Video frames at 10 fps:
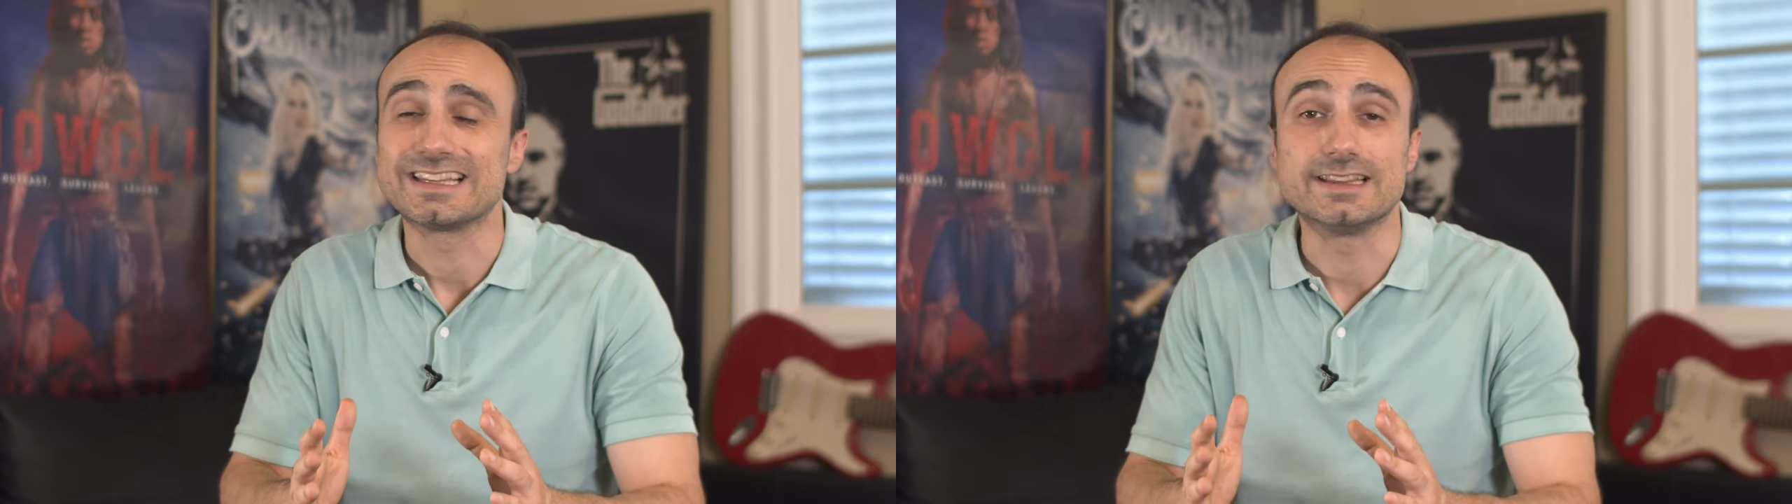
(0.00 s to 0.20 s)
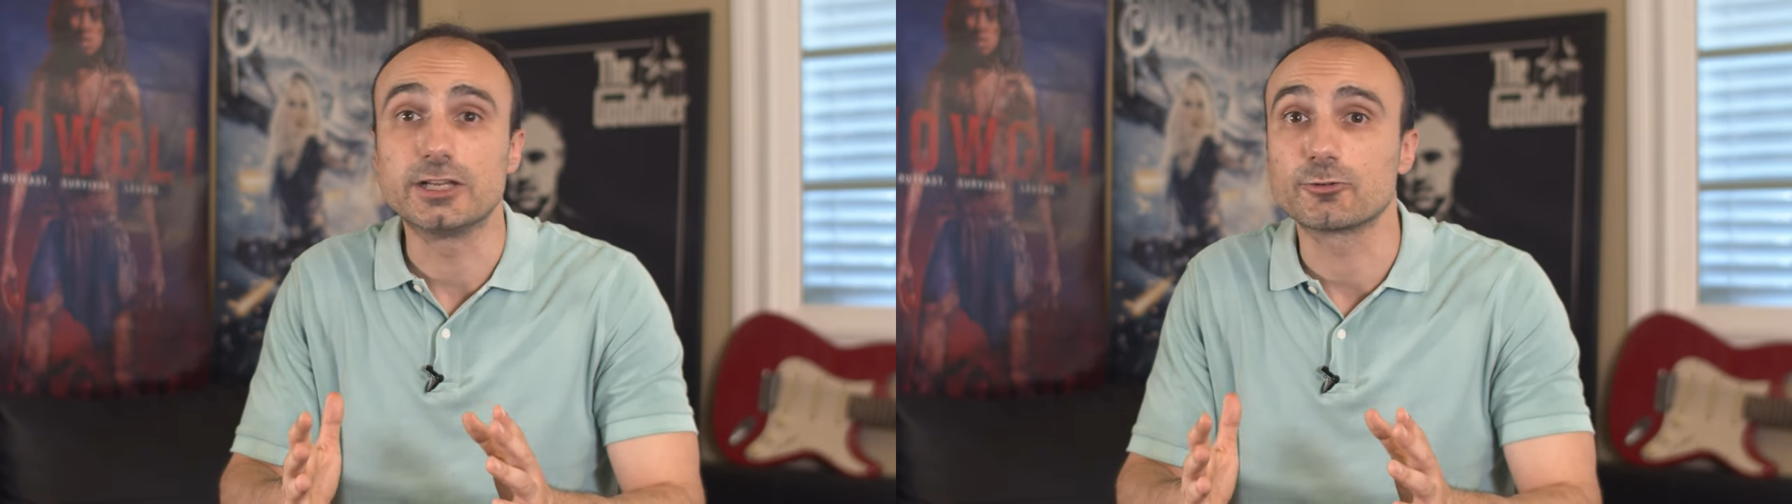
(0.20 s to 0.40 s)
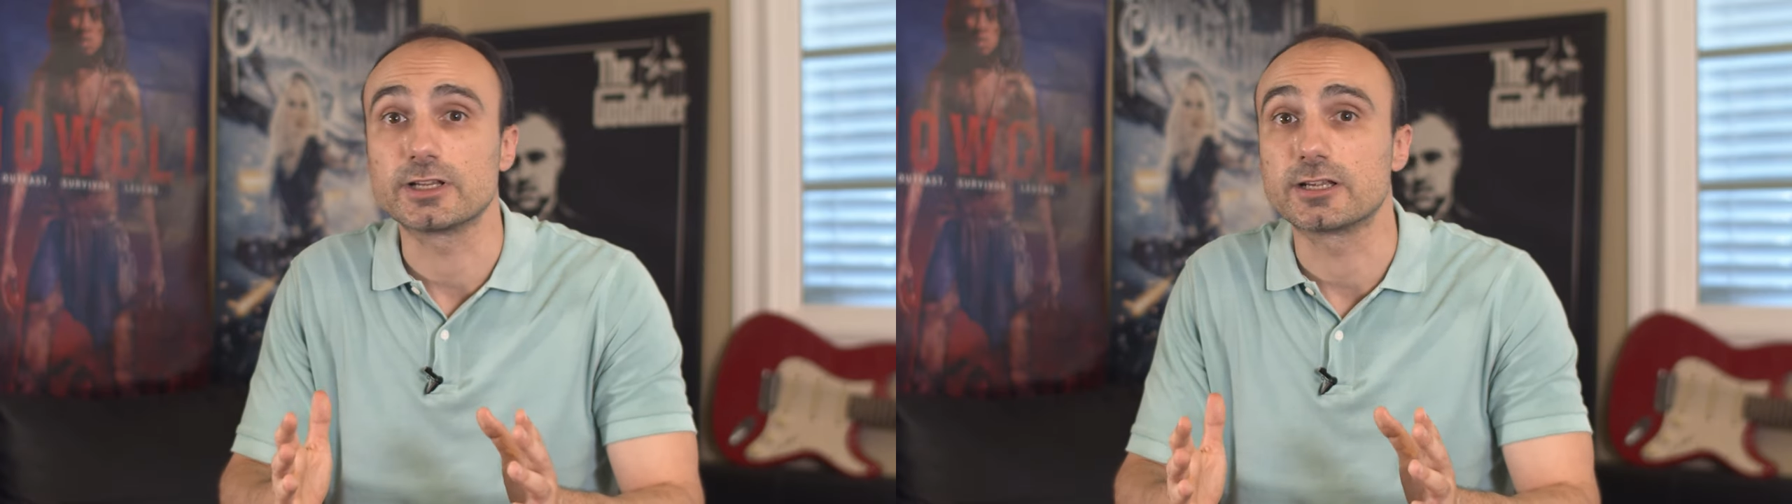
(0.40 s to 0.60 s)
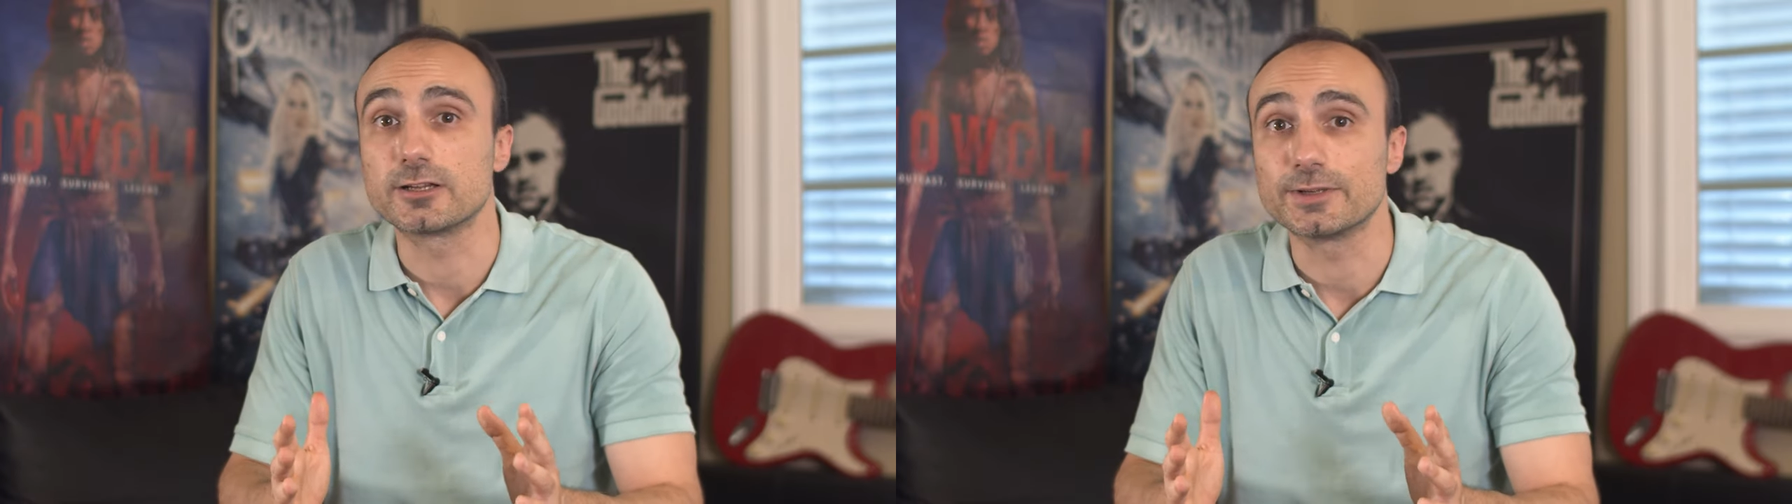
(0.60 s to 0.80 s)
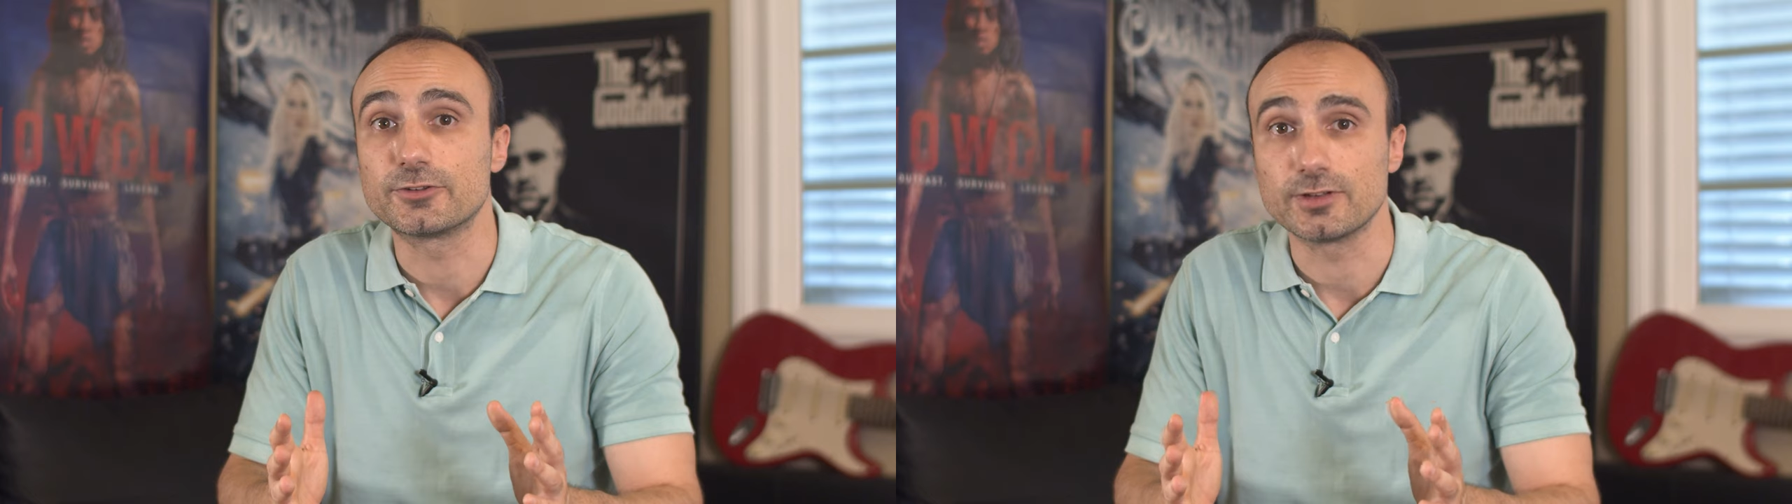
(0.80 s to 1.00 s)
literally
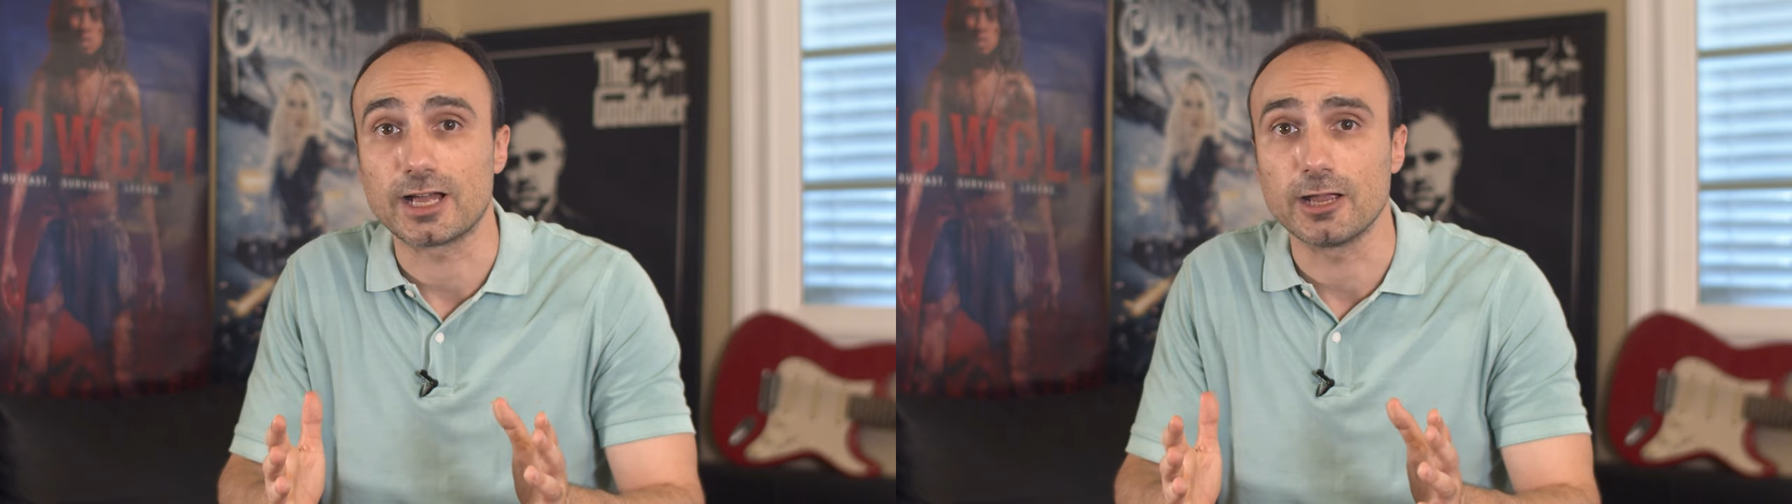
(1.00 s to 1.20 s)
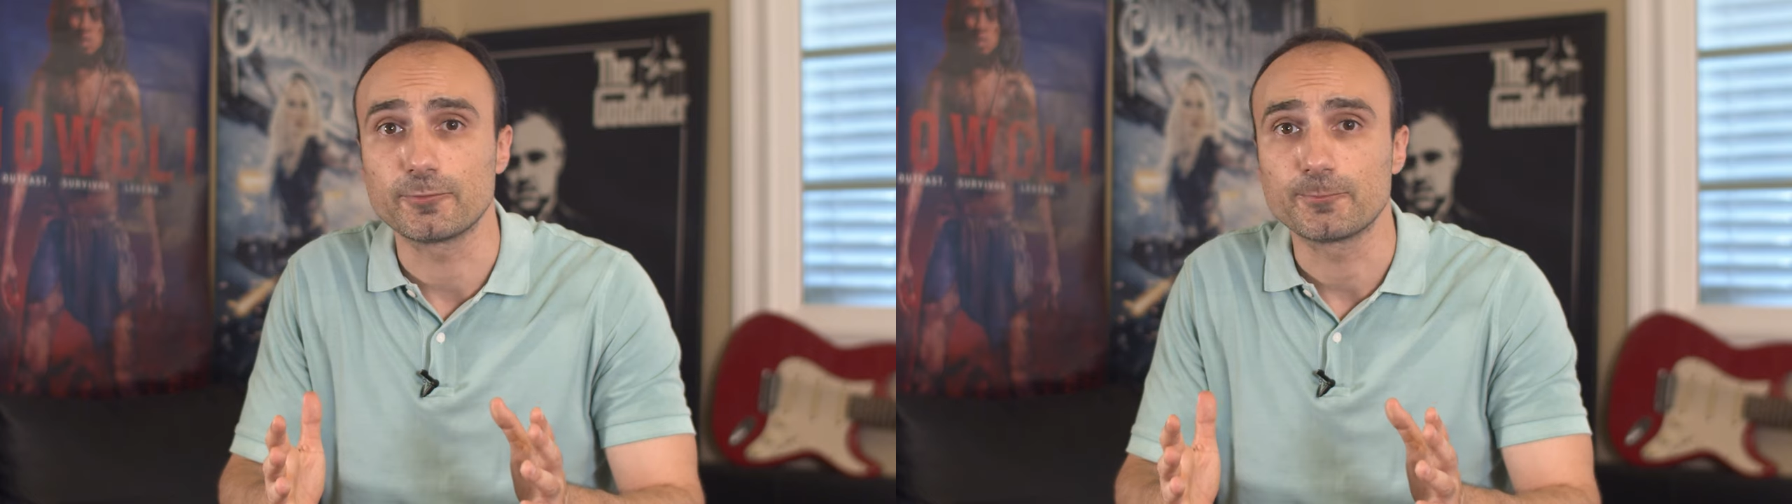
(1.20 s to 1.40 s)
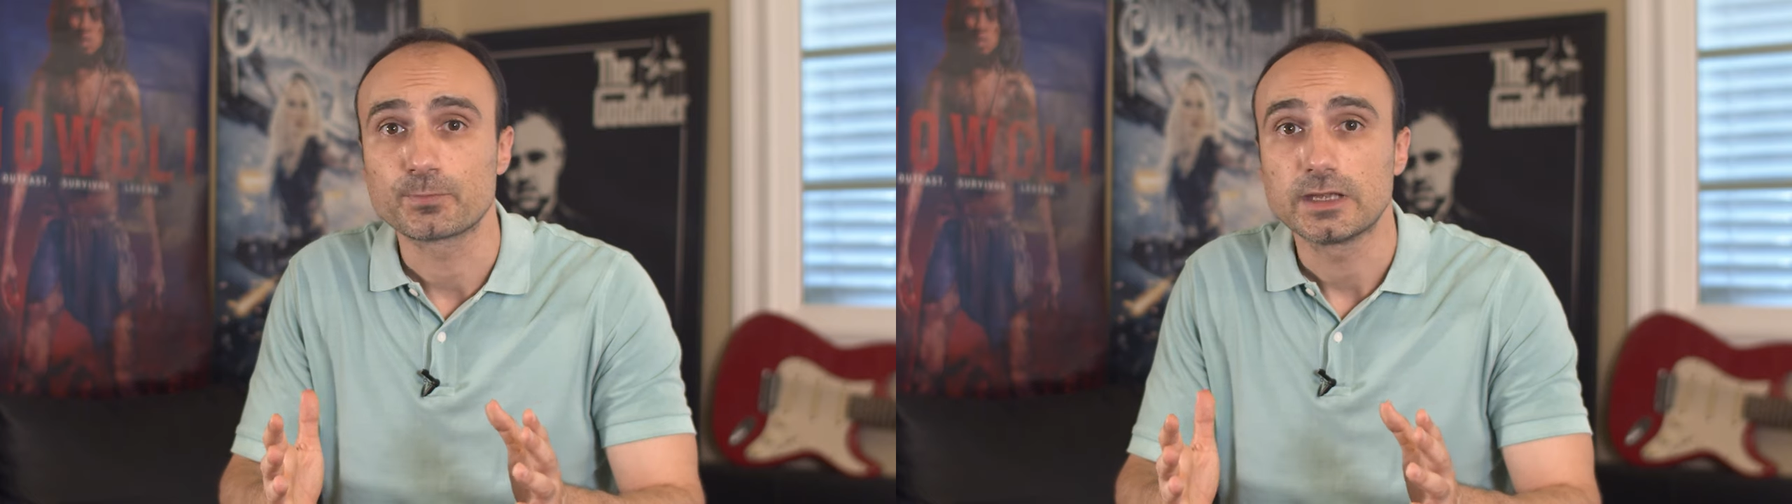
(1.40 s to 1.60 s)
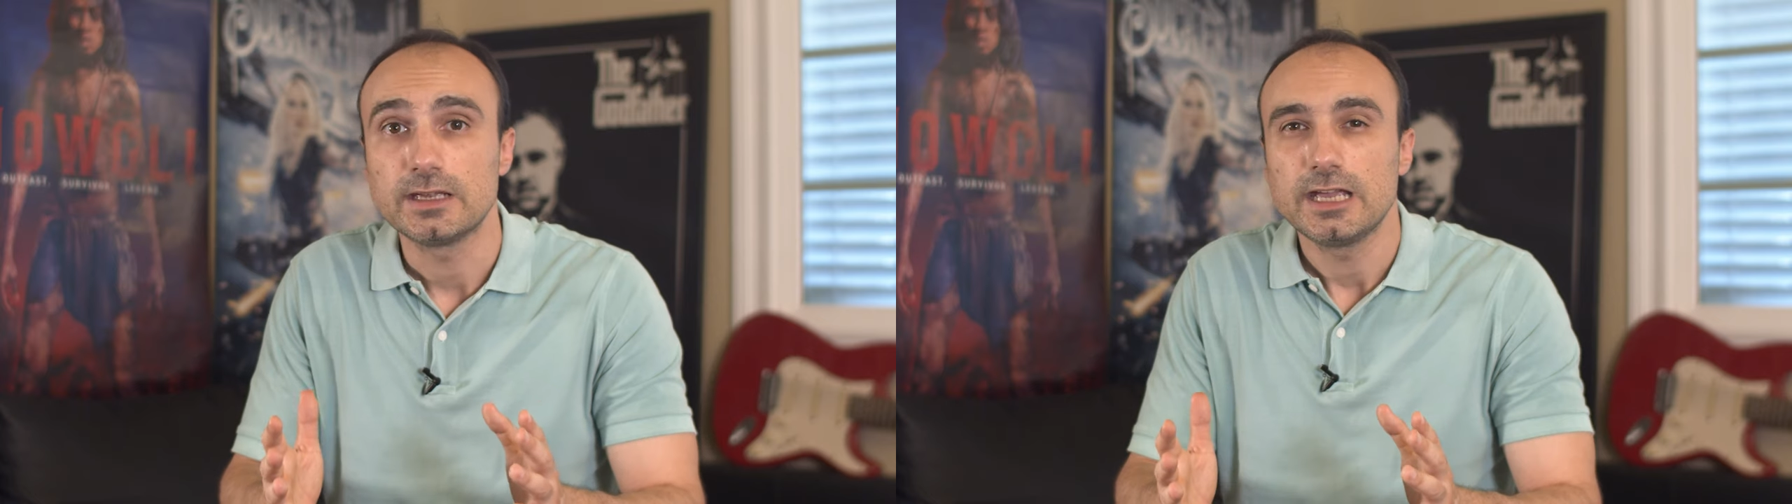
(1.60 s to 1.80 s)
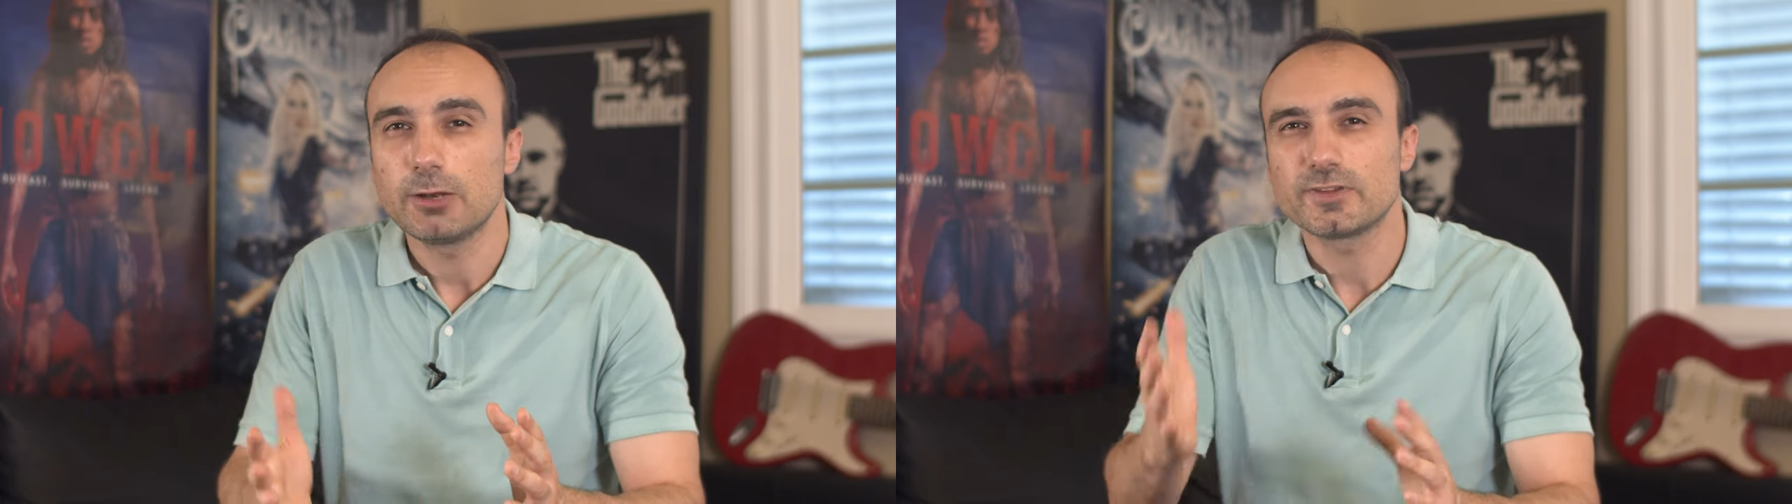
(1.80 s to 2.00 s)
coming to life.
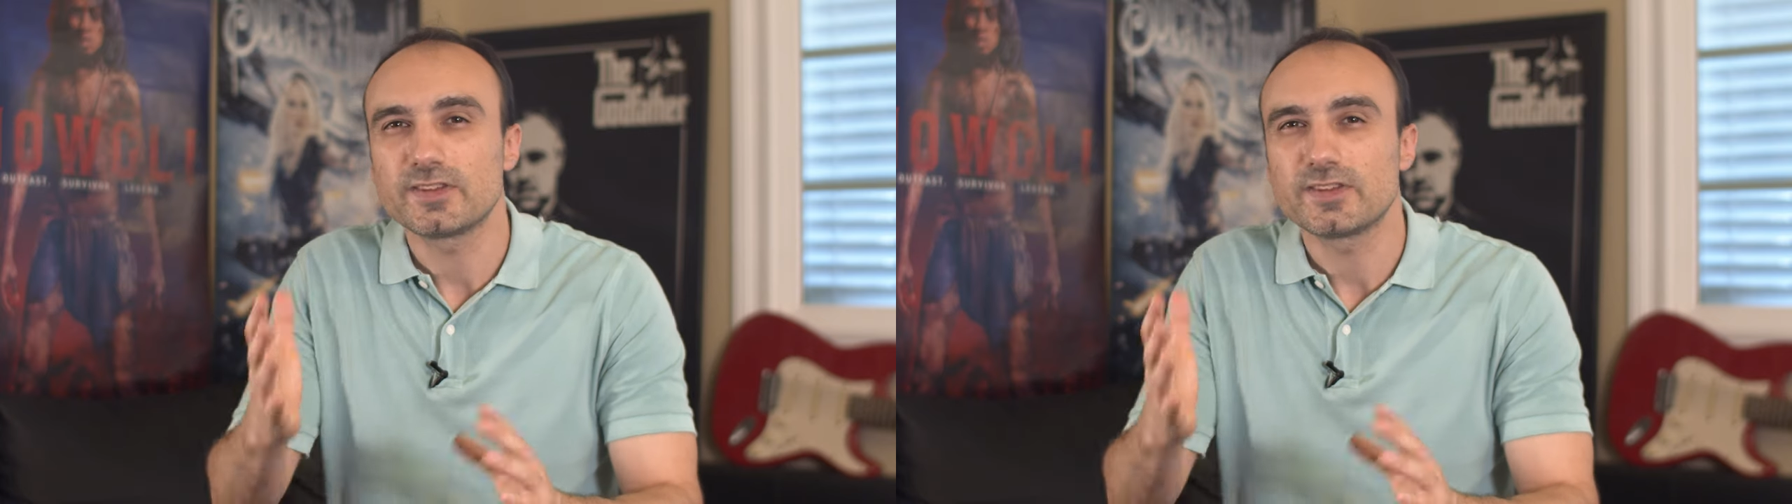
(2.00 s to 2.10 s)
It